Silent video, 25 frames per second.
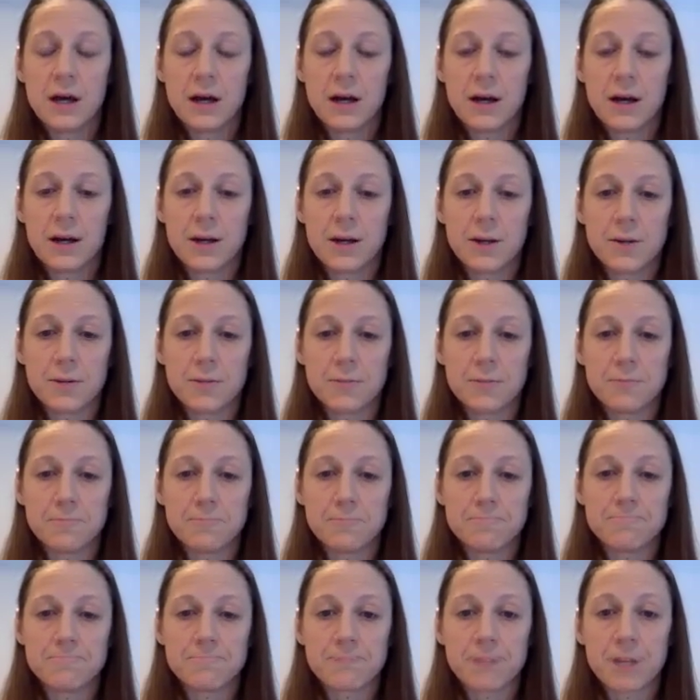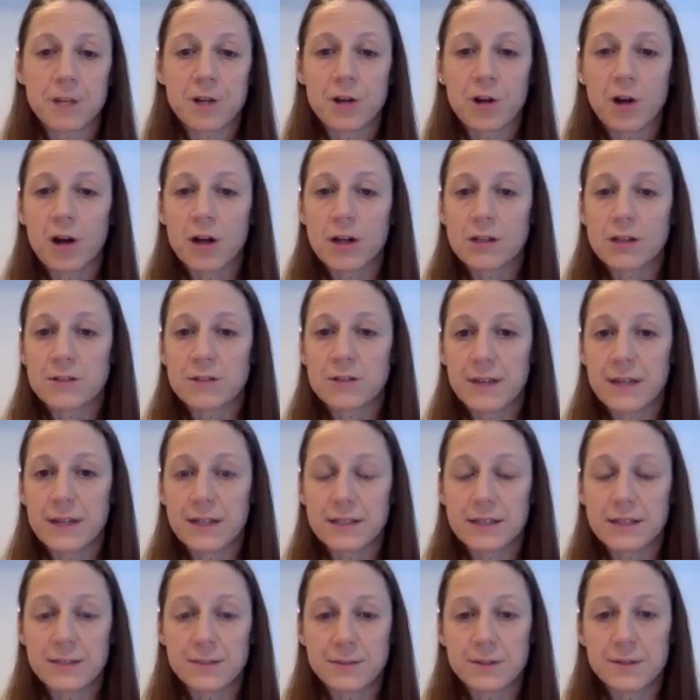can cause vague
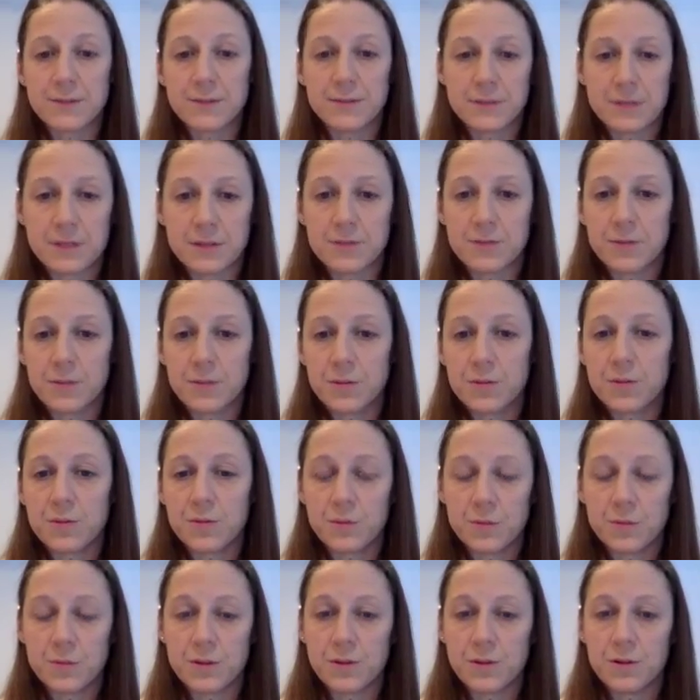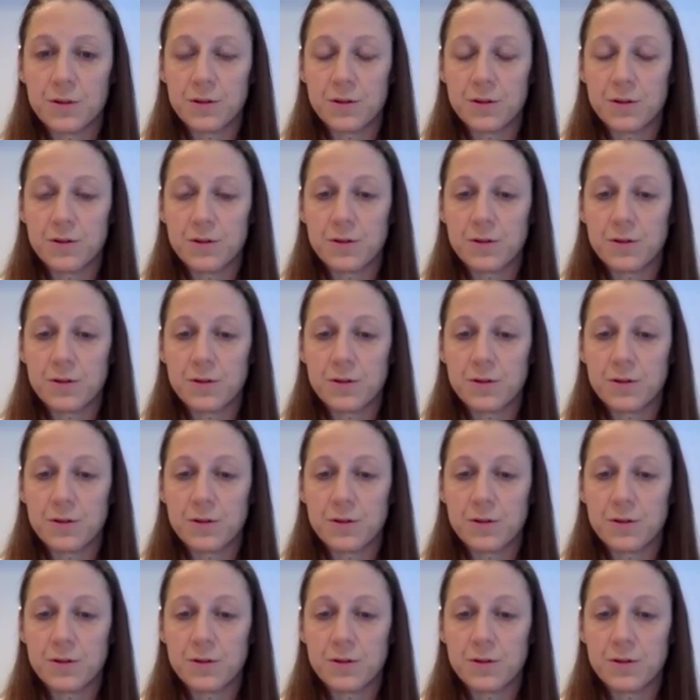symptoms, and we